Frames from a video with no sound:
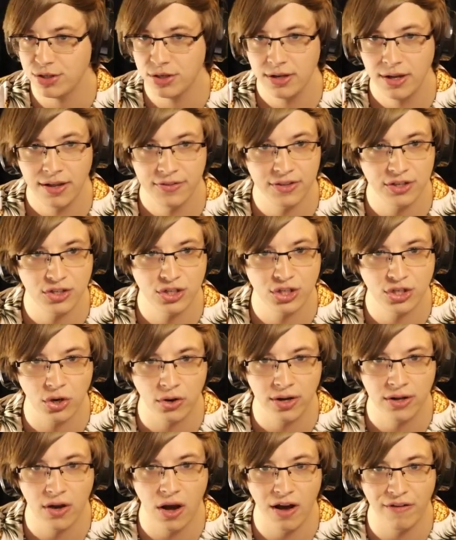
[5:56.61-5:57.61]
I think
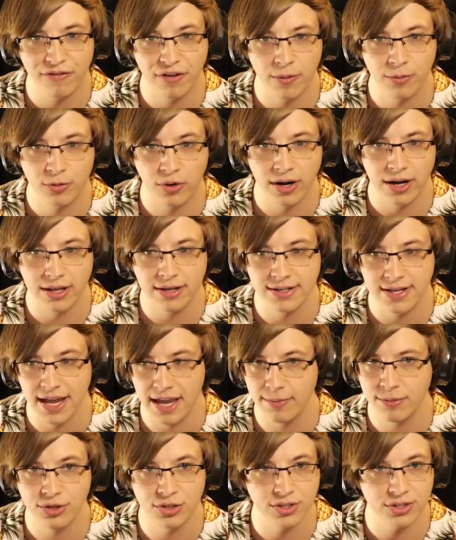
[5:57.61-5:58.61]
starting off upgrading
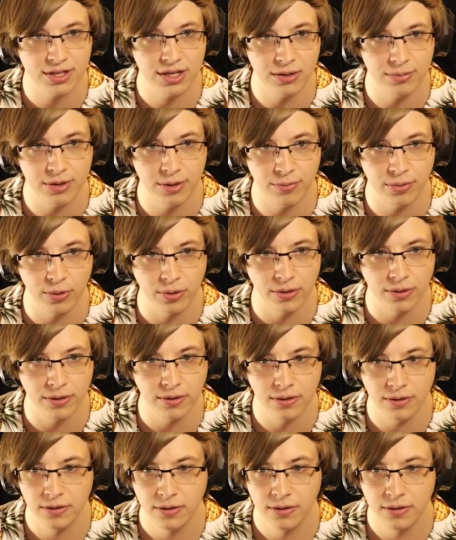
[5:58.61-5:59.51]
damage is going to be important.